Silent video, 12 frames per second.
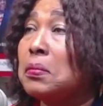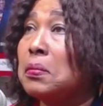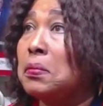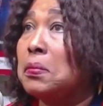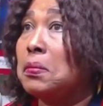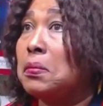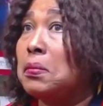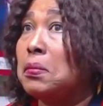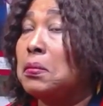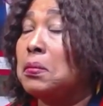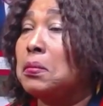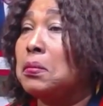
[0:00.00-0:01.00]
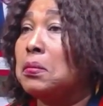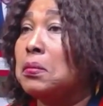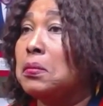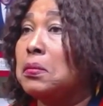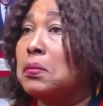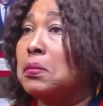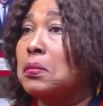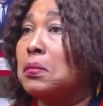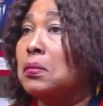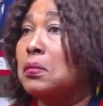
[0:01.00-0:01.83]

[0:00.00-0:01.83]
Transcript: Sena na do breso na ye ka